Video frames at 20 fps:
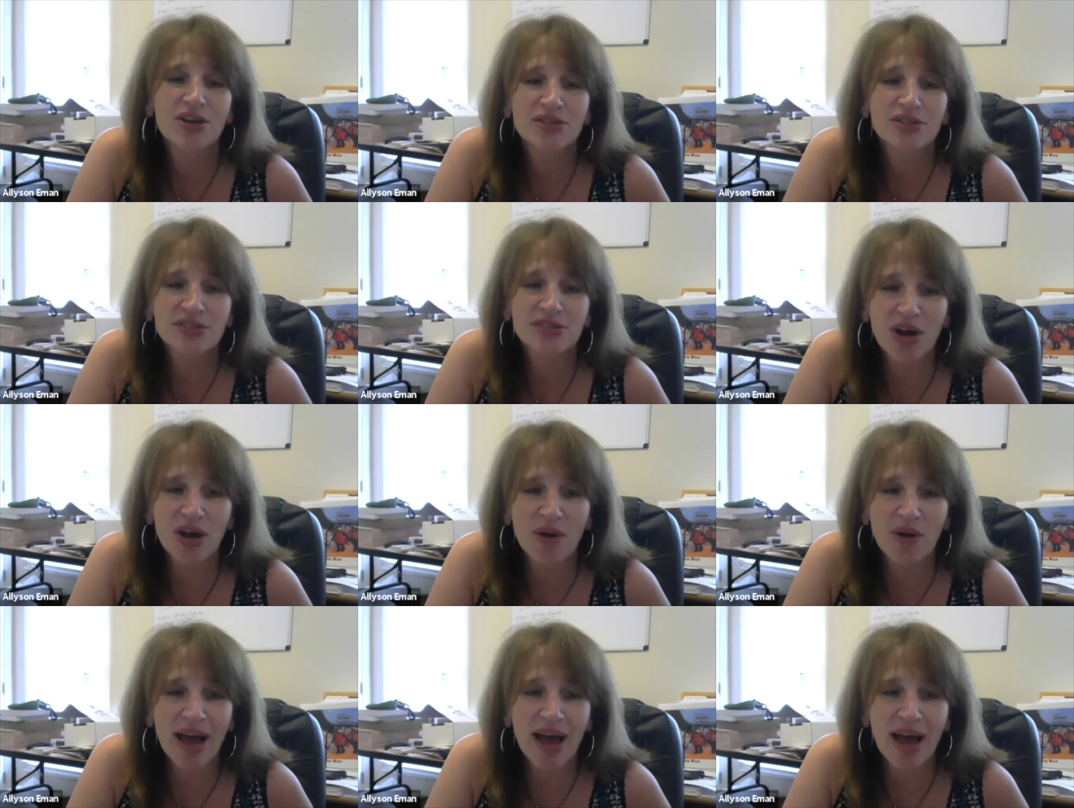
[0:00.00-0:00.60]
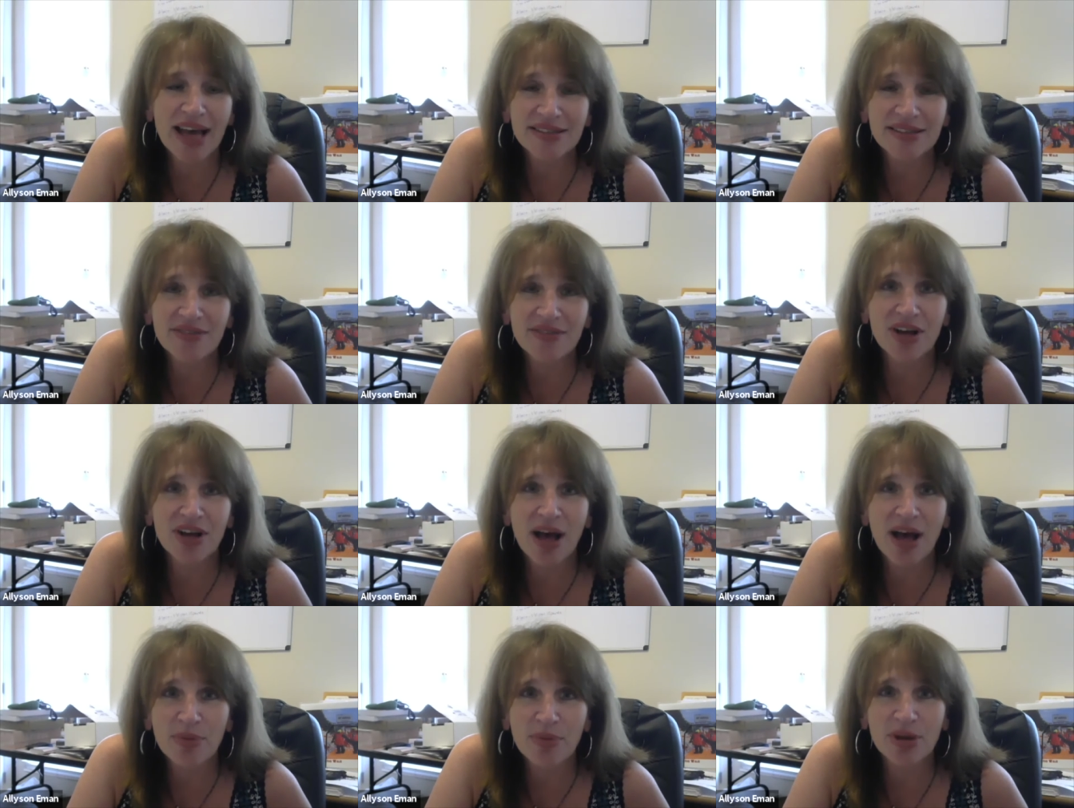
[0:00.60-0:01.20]
So as of a
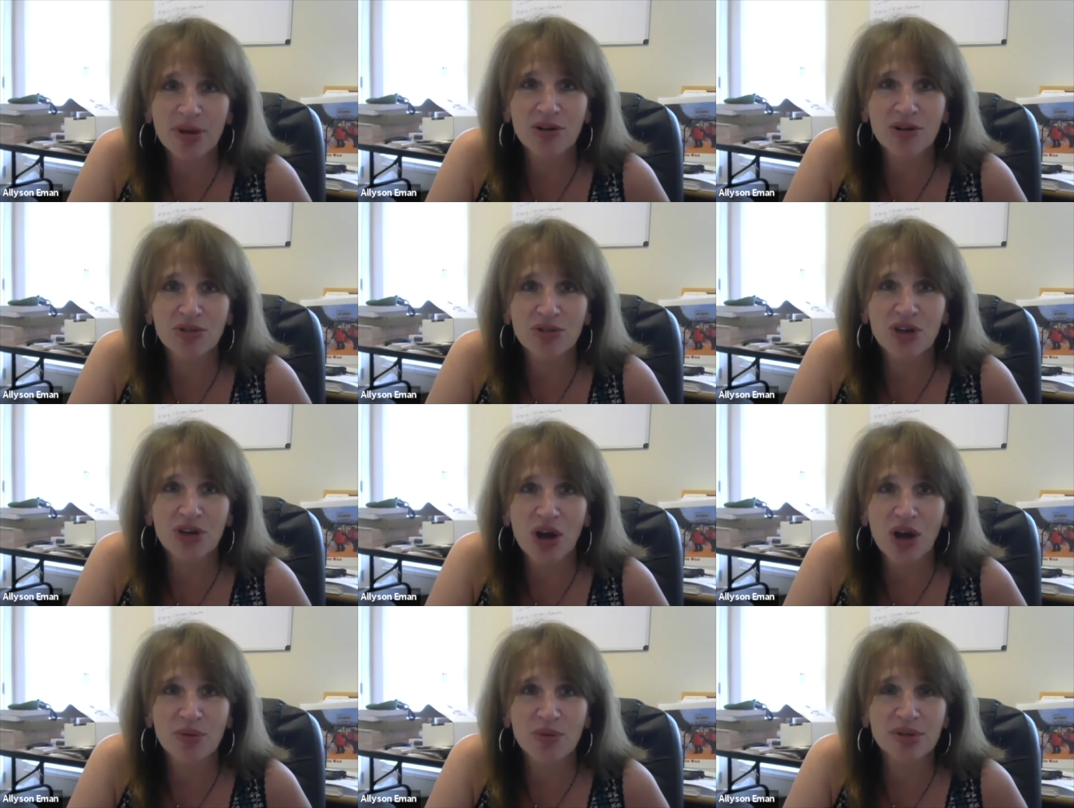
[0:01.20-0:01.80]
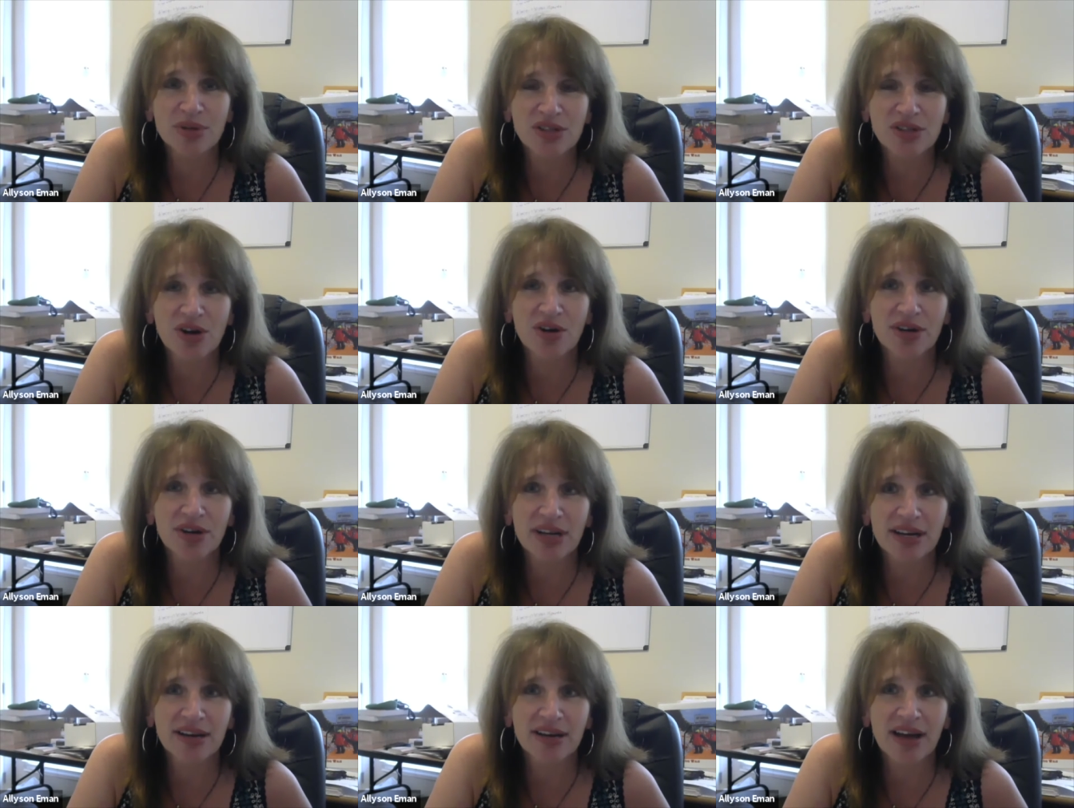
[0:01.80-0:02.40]
couple years ago, we
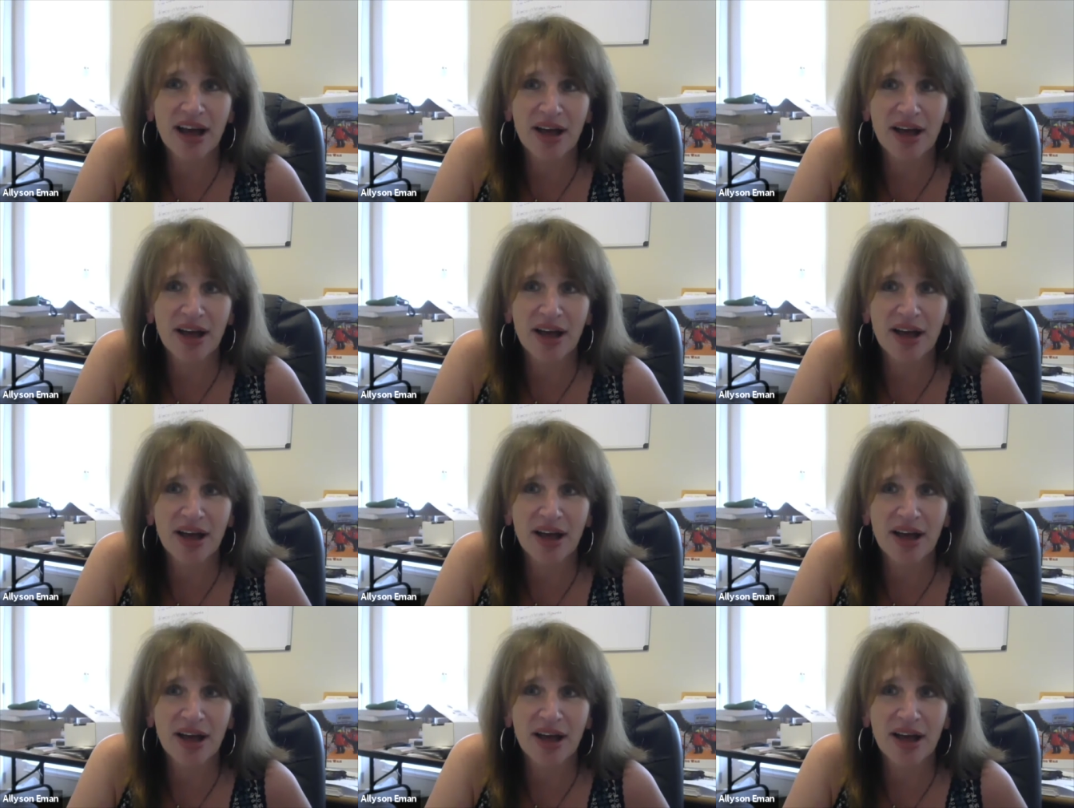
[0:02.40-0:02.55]
started